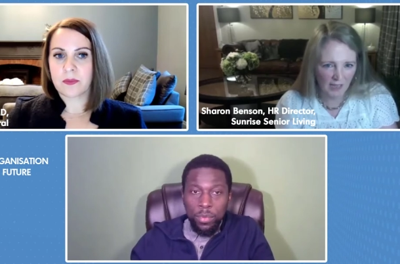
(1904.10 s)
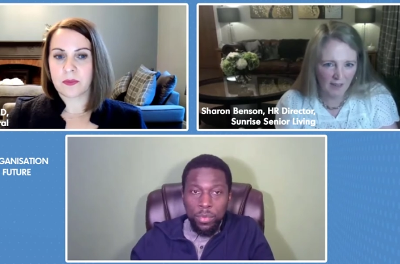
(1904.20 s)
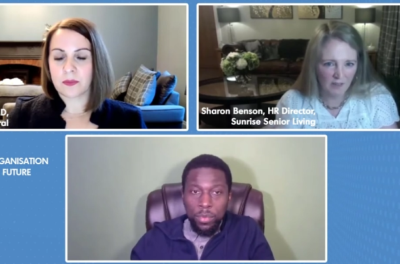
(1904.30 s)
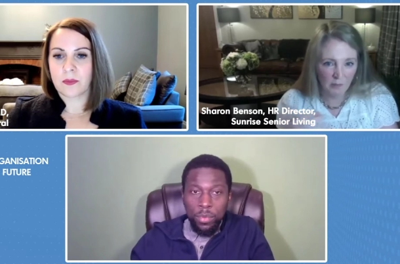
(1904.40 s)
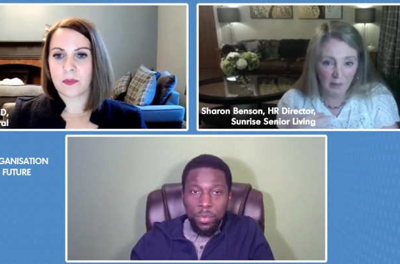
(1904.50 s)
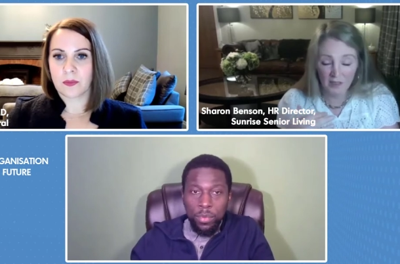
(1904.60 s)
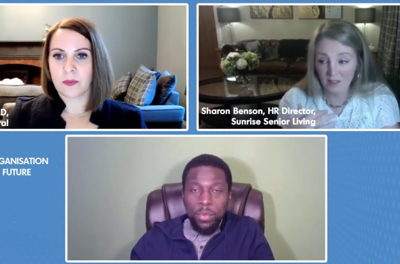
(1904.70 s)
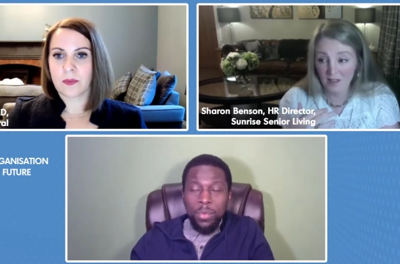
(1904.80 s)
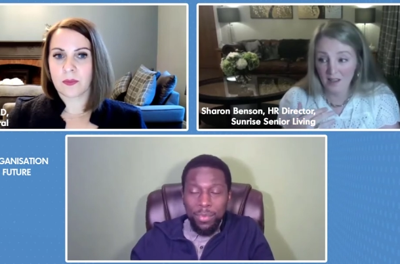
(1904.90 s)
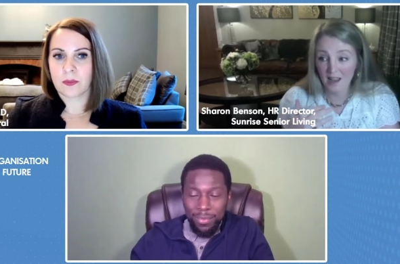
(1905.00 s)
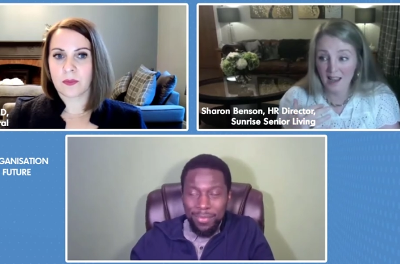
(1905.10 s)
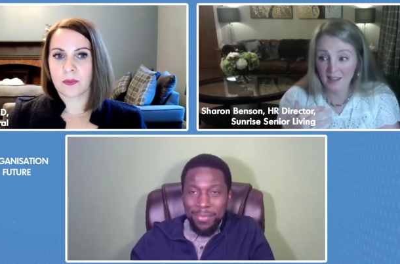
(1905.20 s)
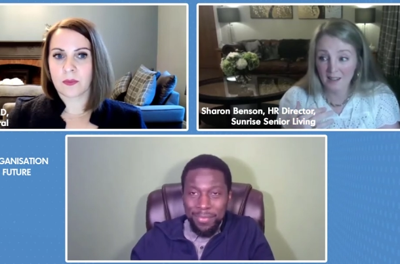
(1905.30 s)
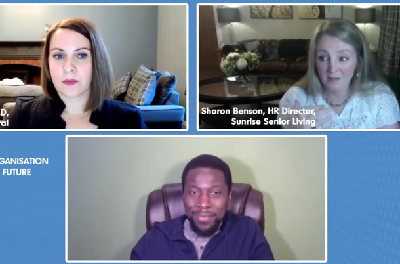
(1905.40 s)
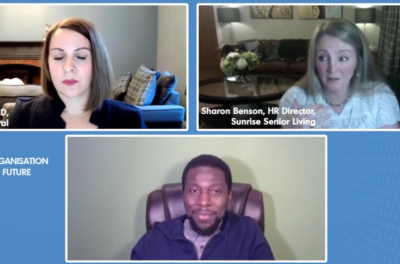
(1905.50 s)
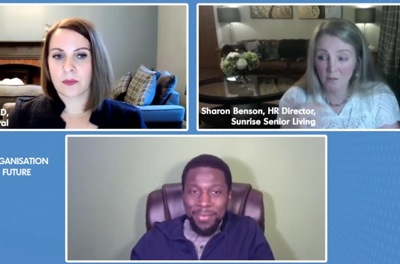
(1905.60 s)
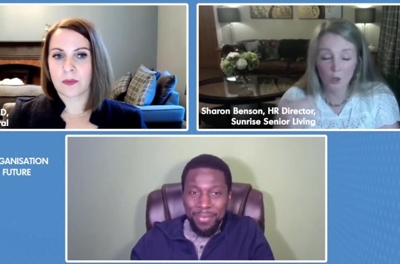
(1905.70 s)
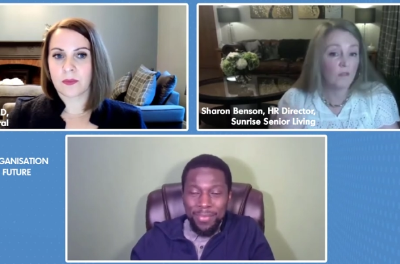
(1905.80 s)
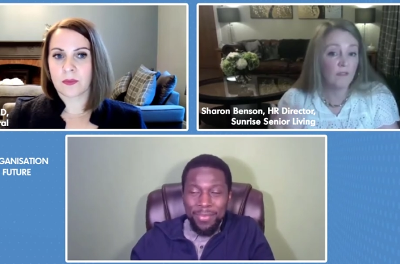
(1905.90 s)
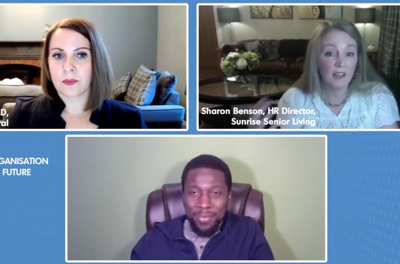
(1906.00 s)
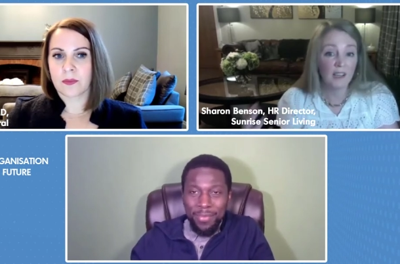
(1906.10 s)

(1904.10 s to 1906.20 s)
Speaker 1: accountability and modify